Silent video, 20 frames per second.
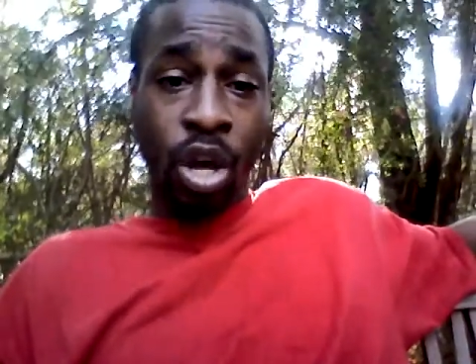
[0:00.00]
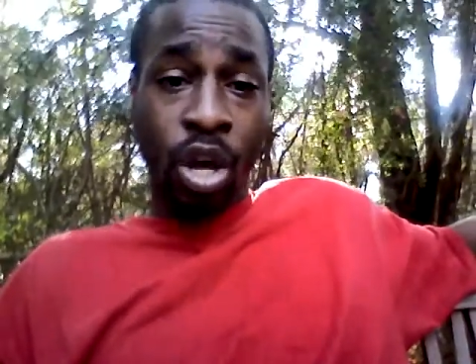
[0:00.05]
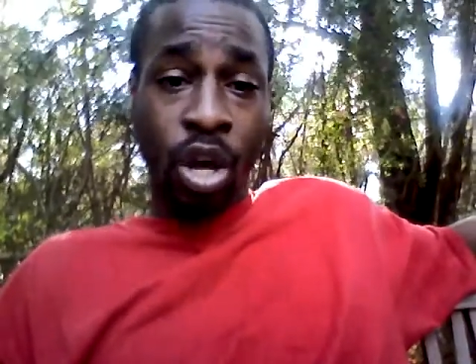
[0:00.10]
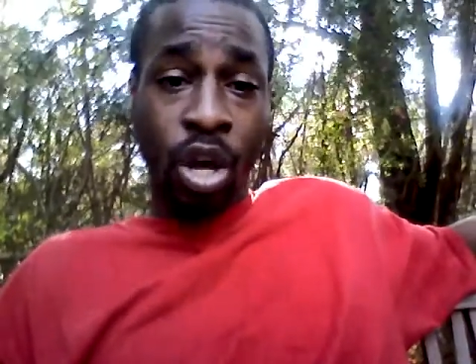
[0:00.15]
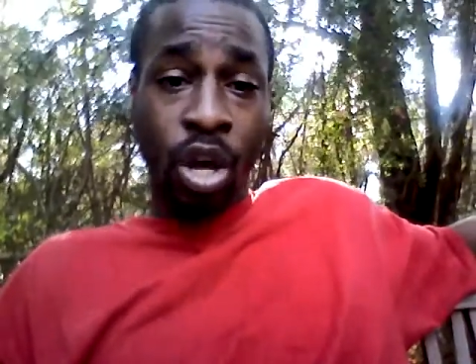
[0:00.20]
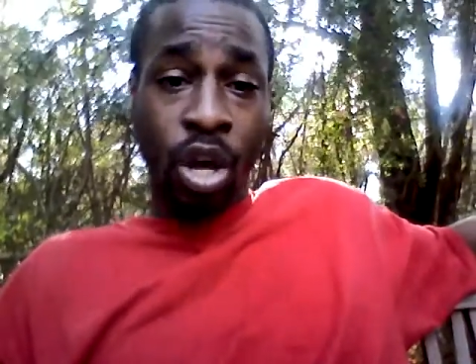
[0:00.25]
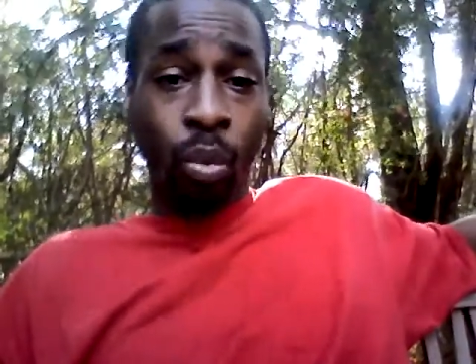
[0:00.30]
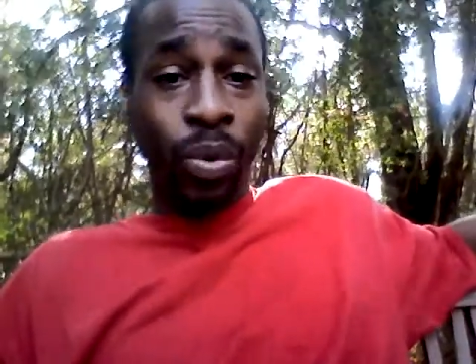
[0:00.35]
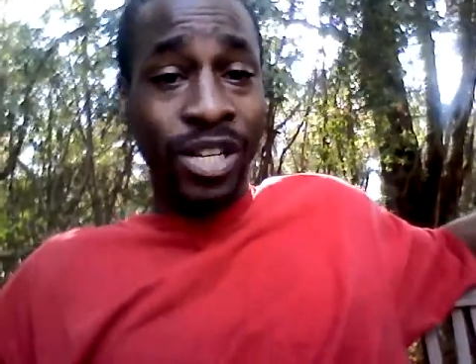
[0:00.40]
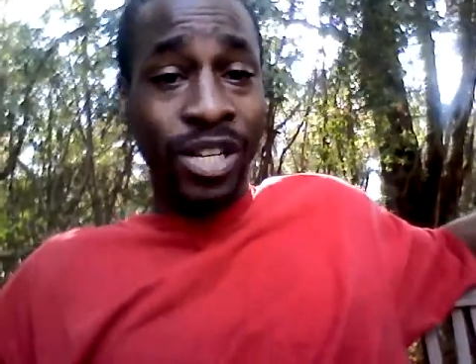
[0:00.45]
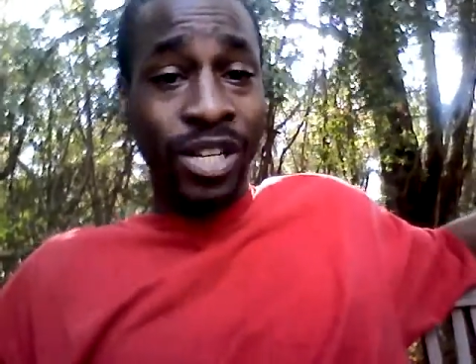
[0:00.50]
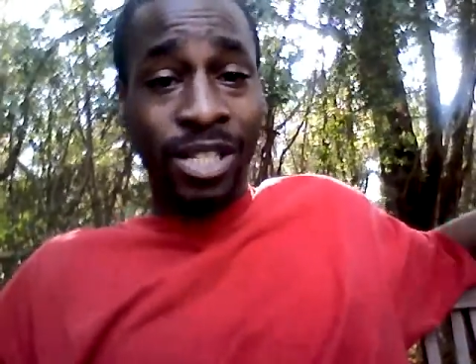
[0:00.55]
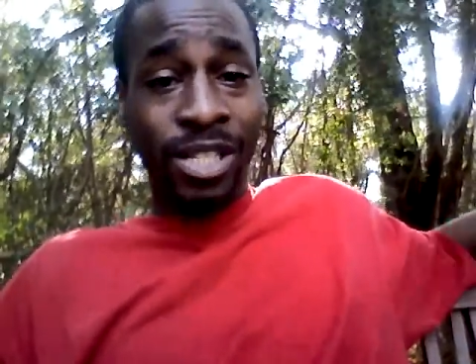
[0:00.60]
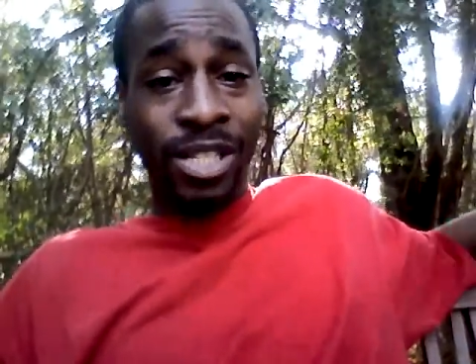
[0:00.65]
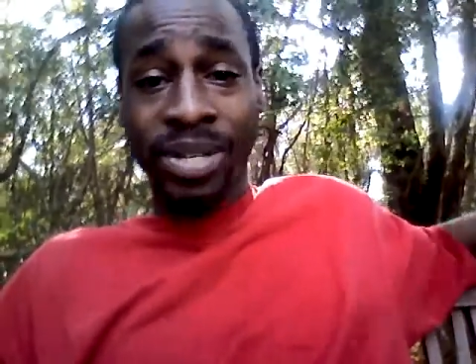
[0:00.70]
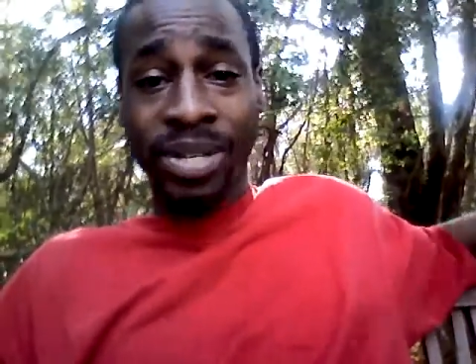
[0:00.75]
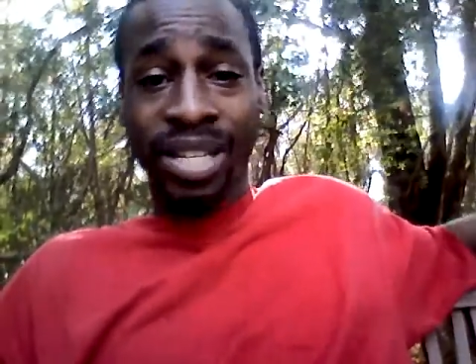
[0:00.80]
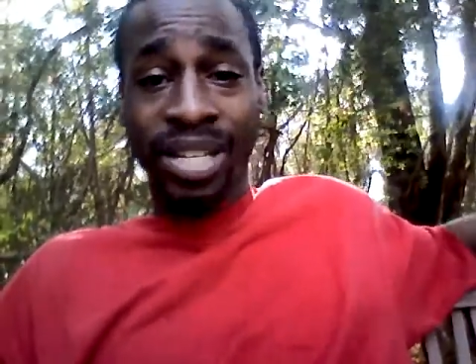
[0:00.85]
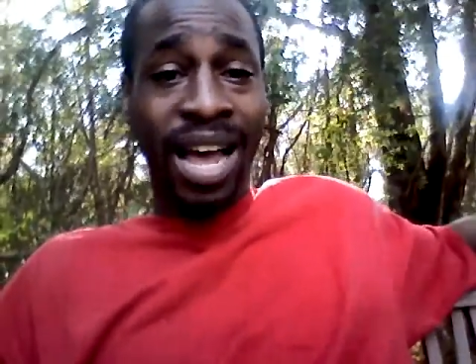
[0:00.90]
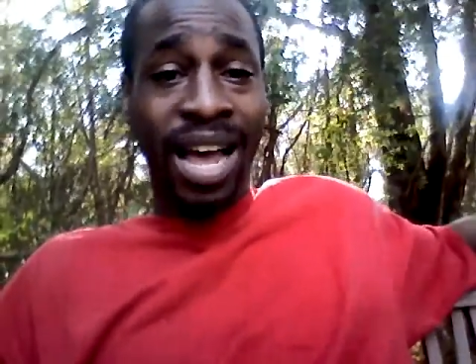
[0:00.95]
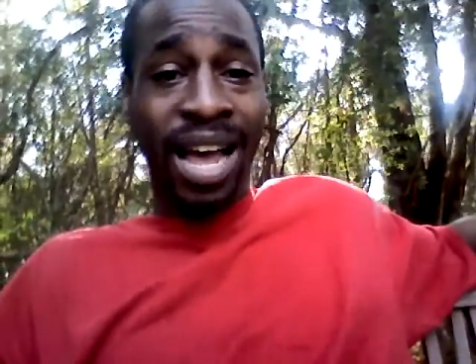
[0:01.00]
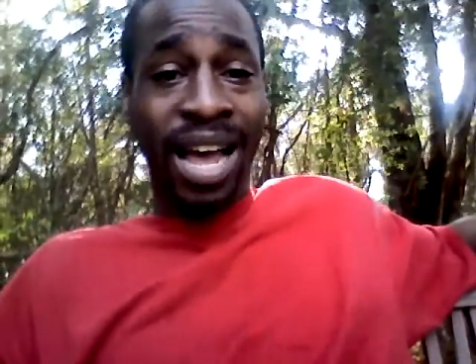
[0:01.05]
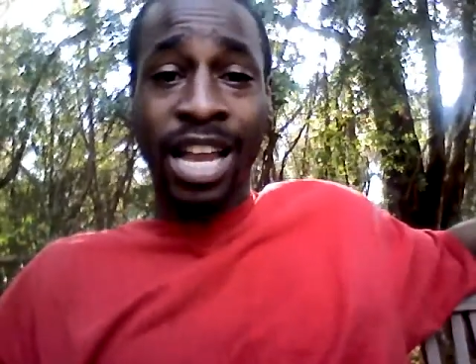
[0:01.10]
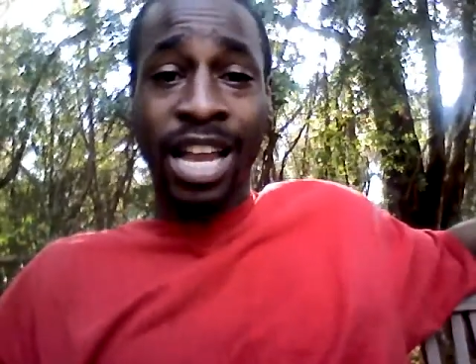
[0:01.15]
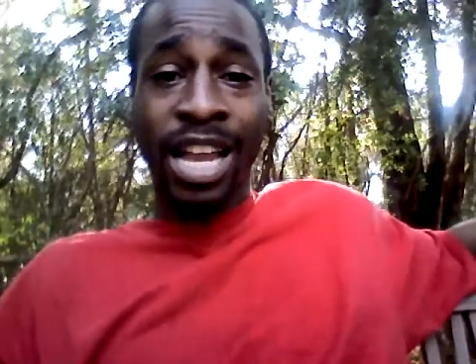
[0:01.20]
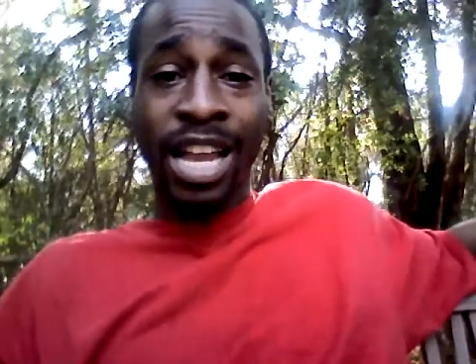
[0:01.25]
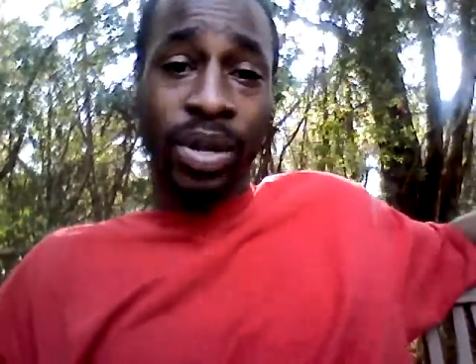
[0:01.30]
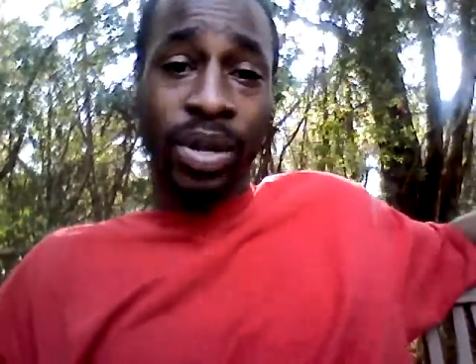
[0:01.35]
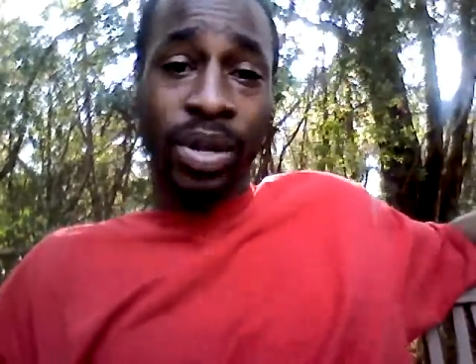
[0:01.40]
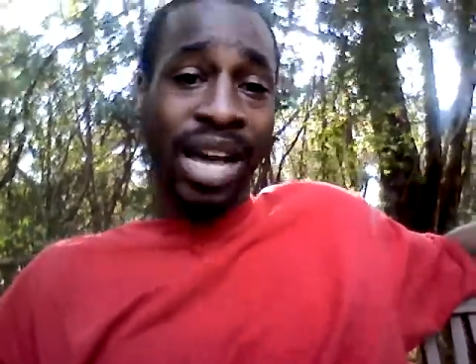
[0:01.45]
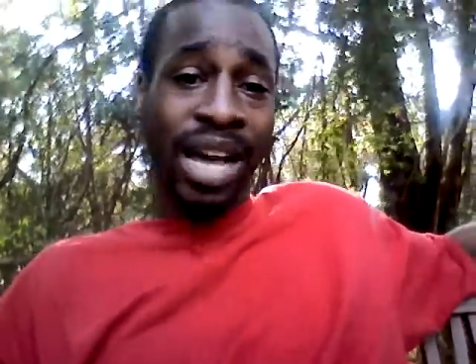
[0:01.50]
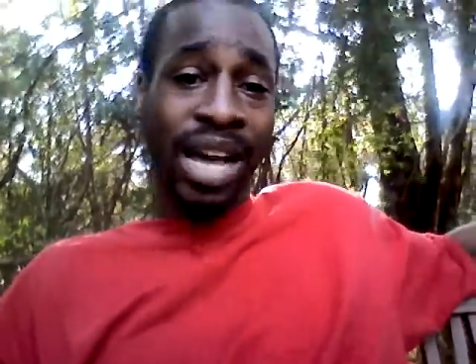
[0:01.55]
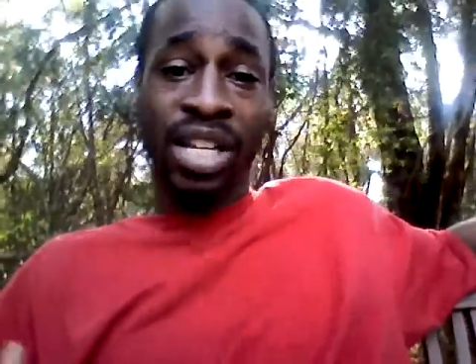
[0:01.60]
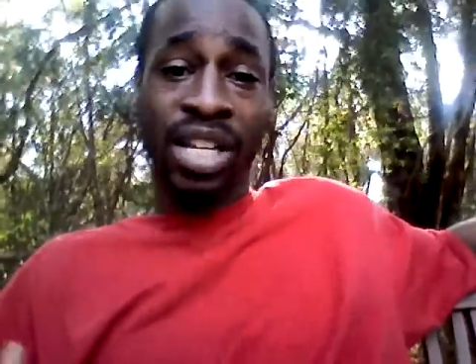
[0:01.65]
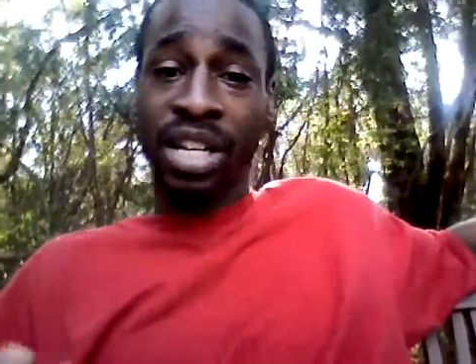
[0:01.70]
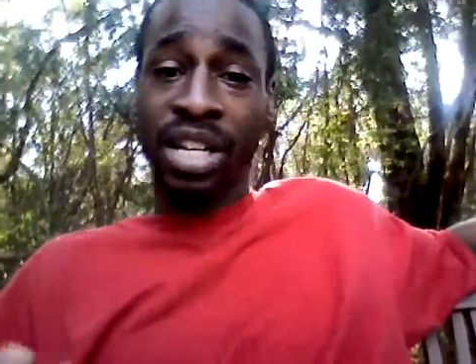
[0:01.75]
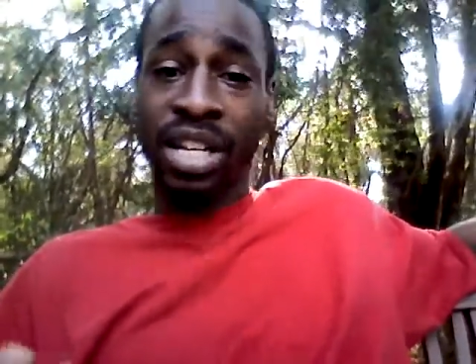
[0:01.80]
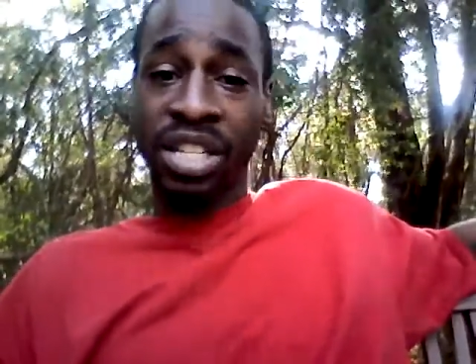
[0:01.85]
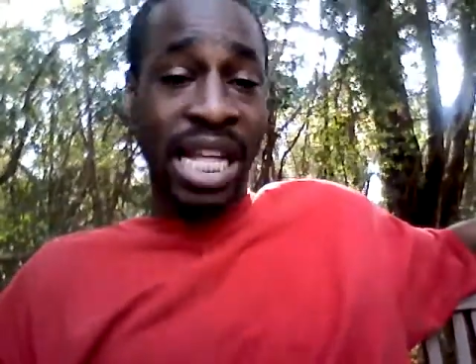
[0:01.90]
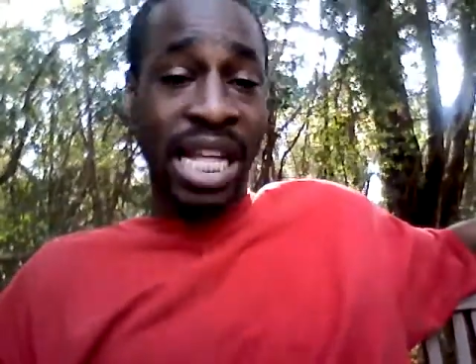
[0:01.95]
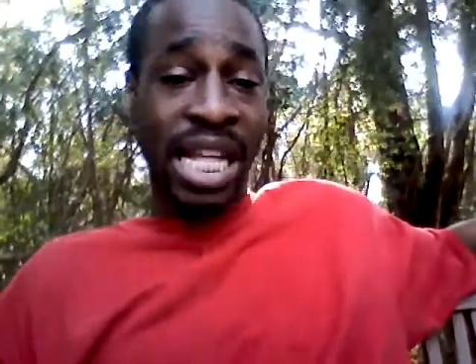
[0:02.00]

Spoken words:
wisdom is a conduit of knowledge, understanding is